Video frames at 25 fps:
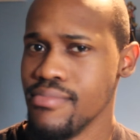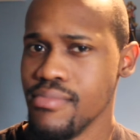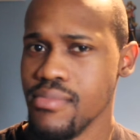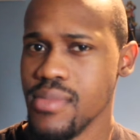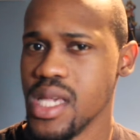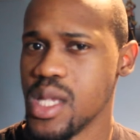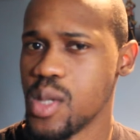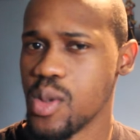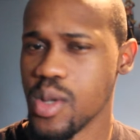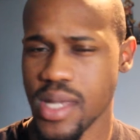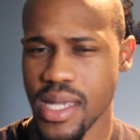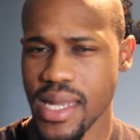
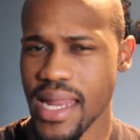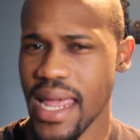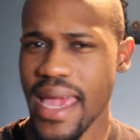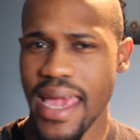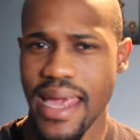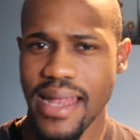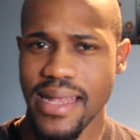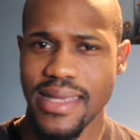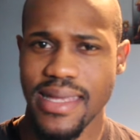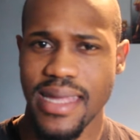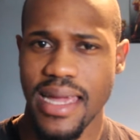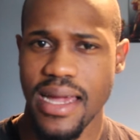this was it
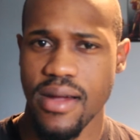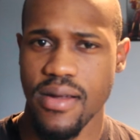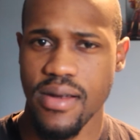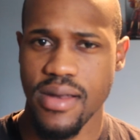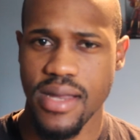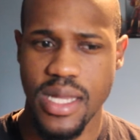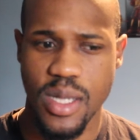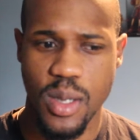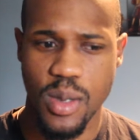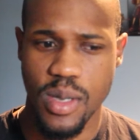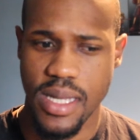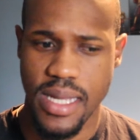hands down.
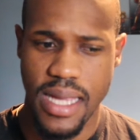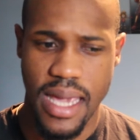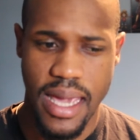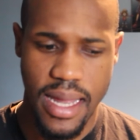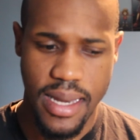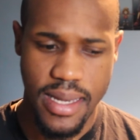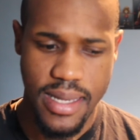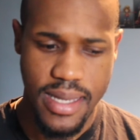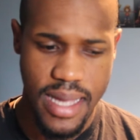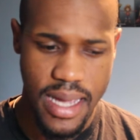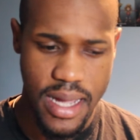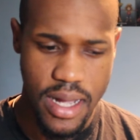This was it
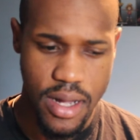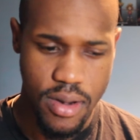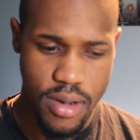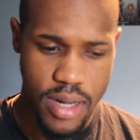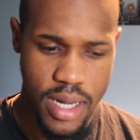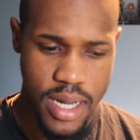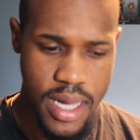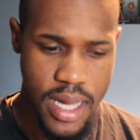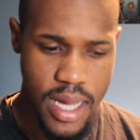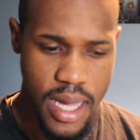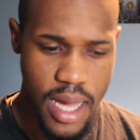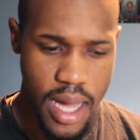hands
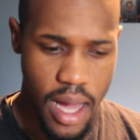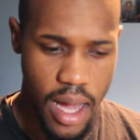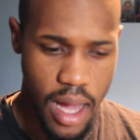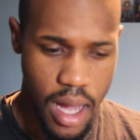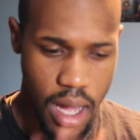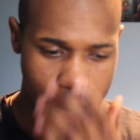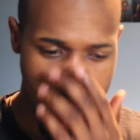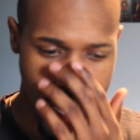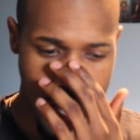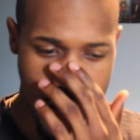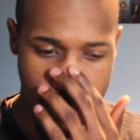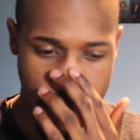down.
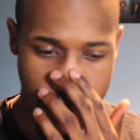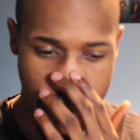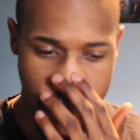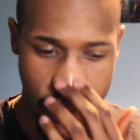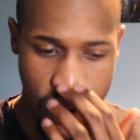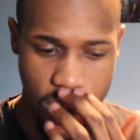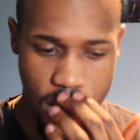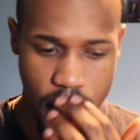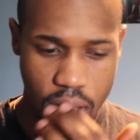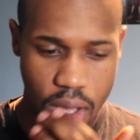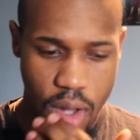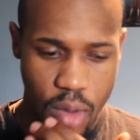Um,
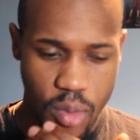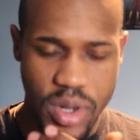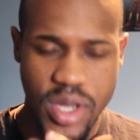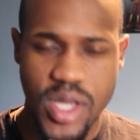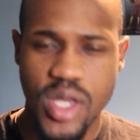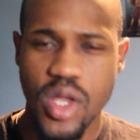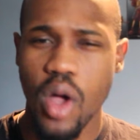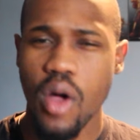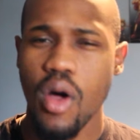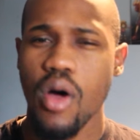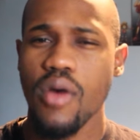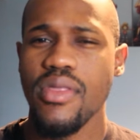we
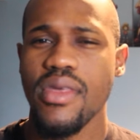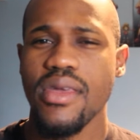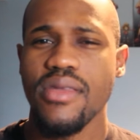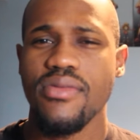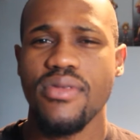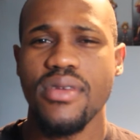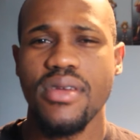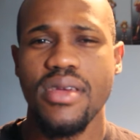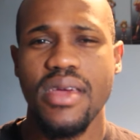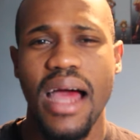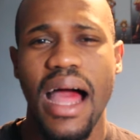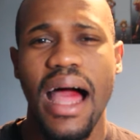saw the
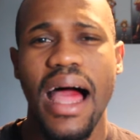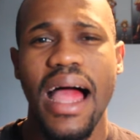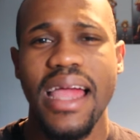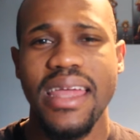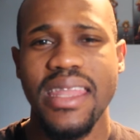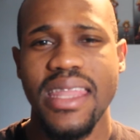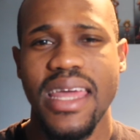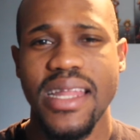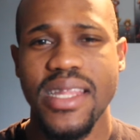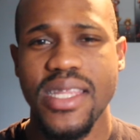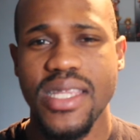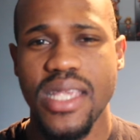the
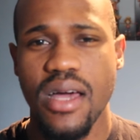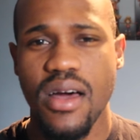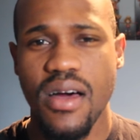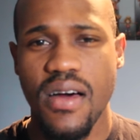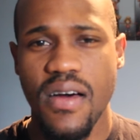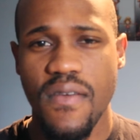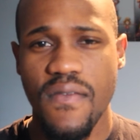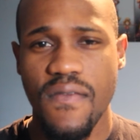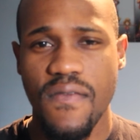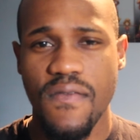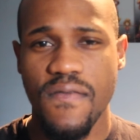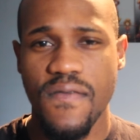highlights
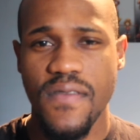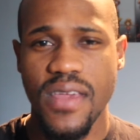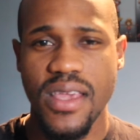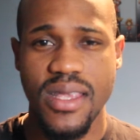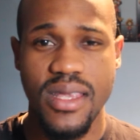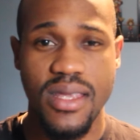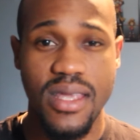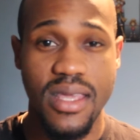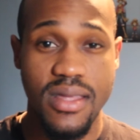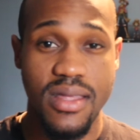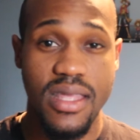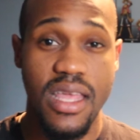of
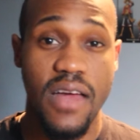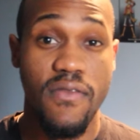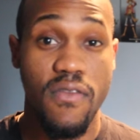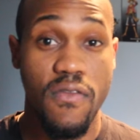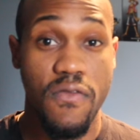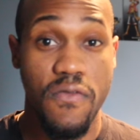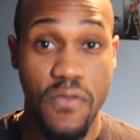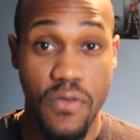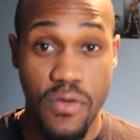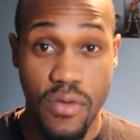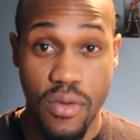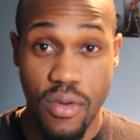his devil
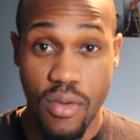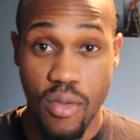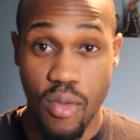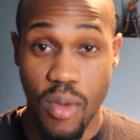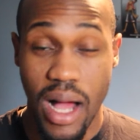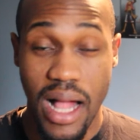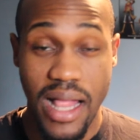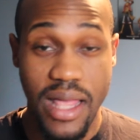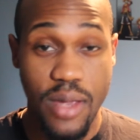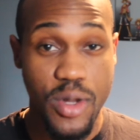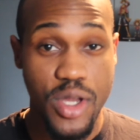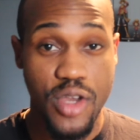fruit
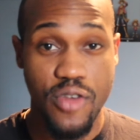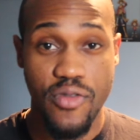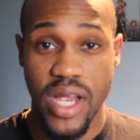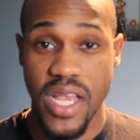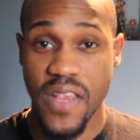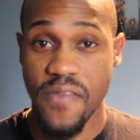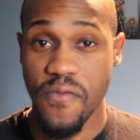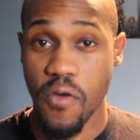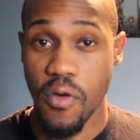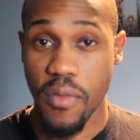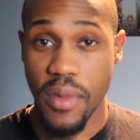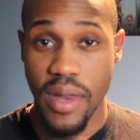while he was
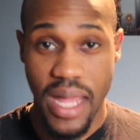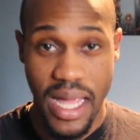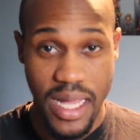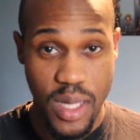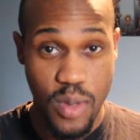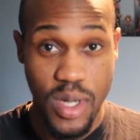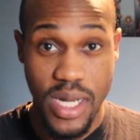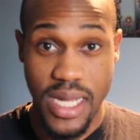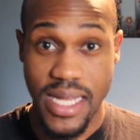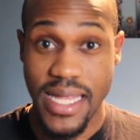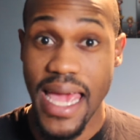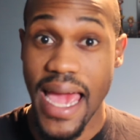transforming.
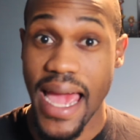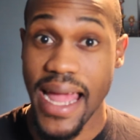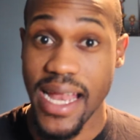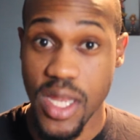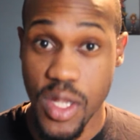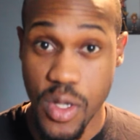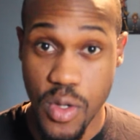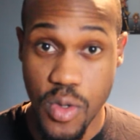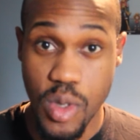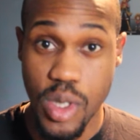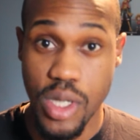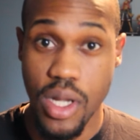That's where the
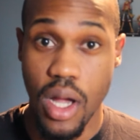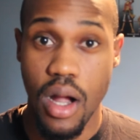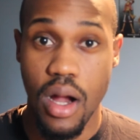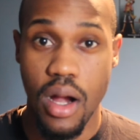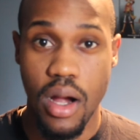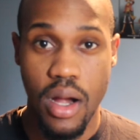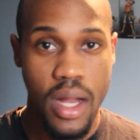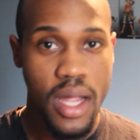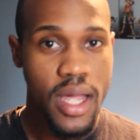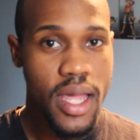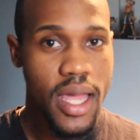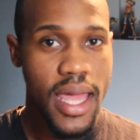tattoos
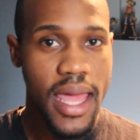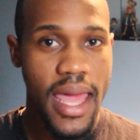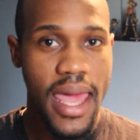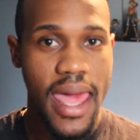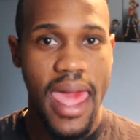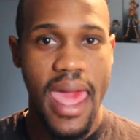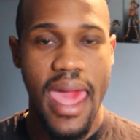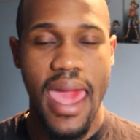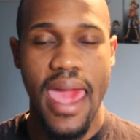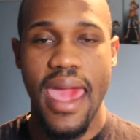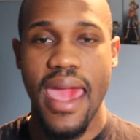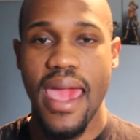are,
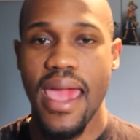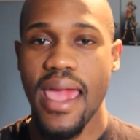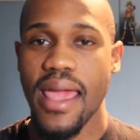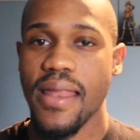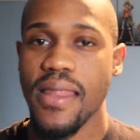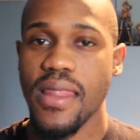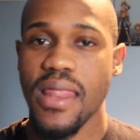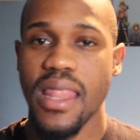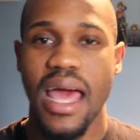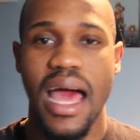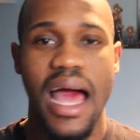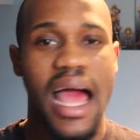
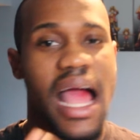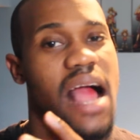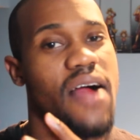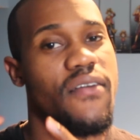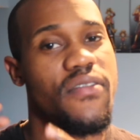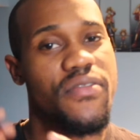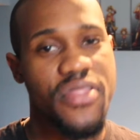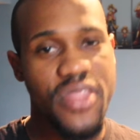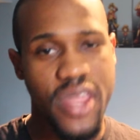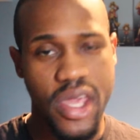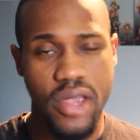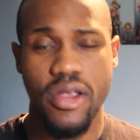and I have
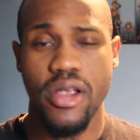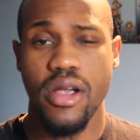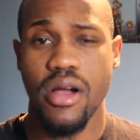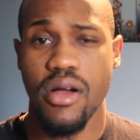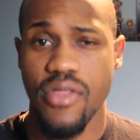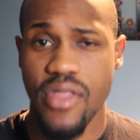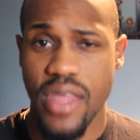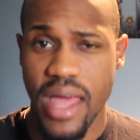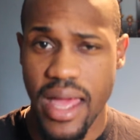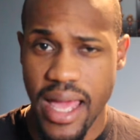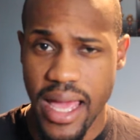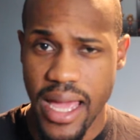a theory
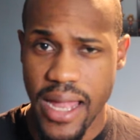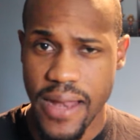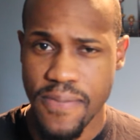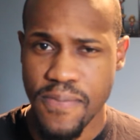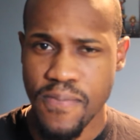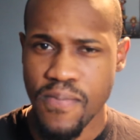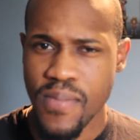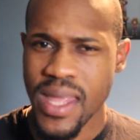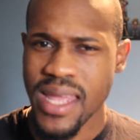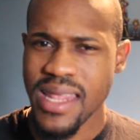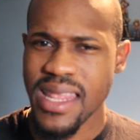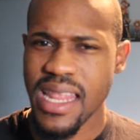on that
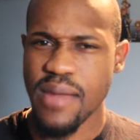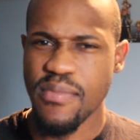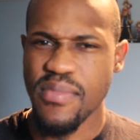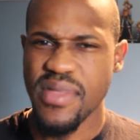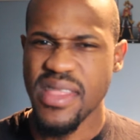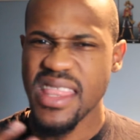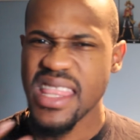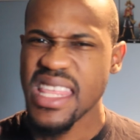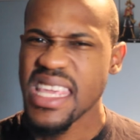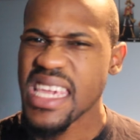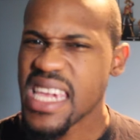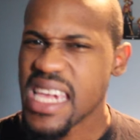that I'm
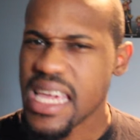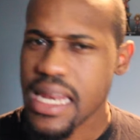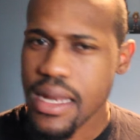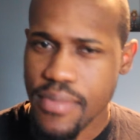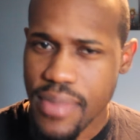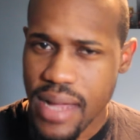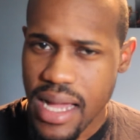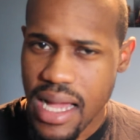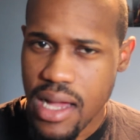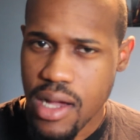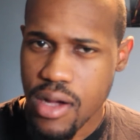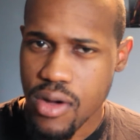thinking
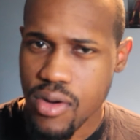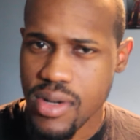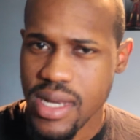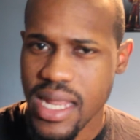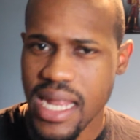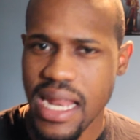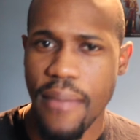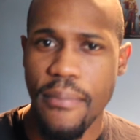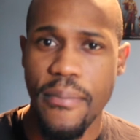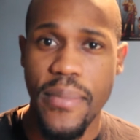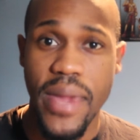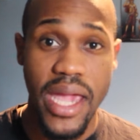about
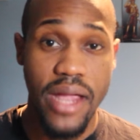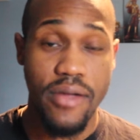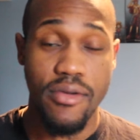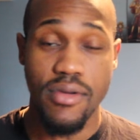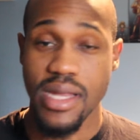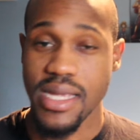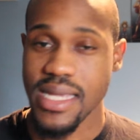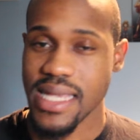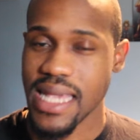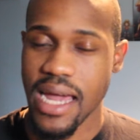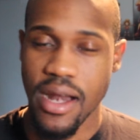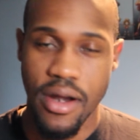that I may
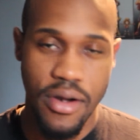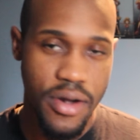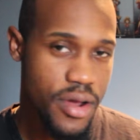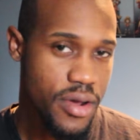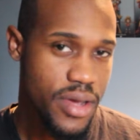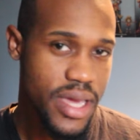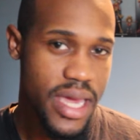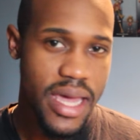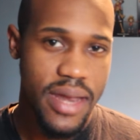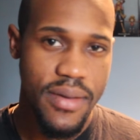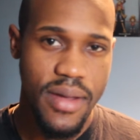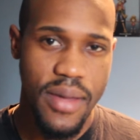release. I don't know
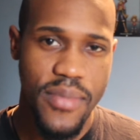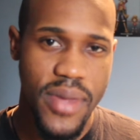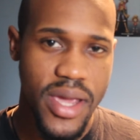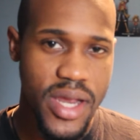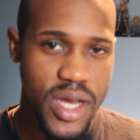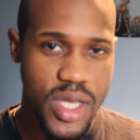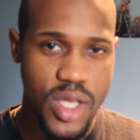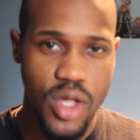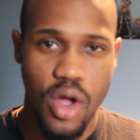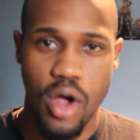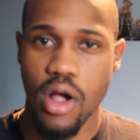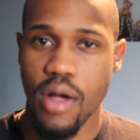yet. I may
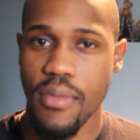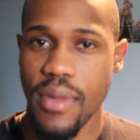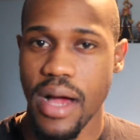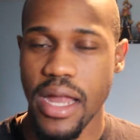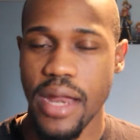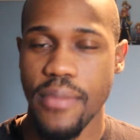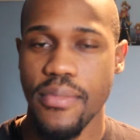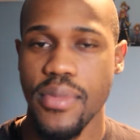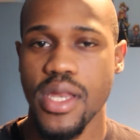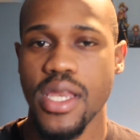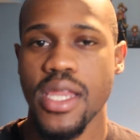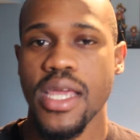just talk
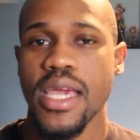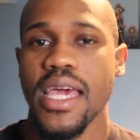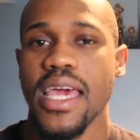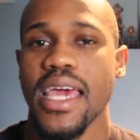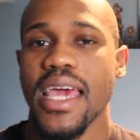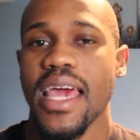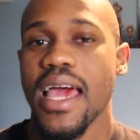about it, but.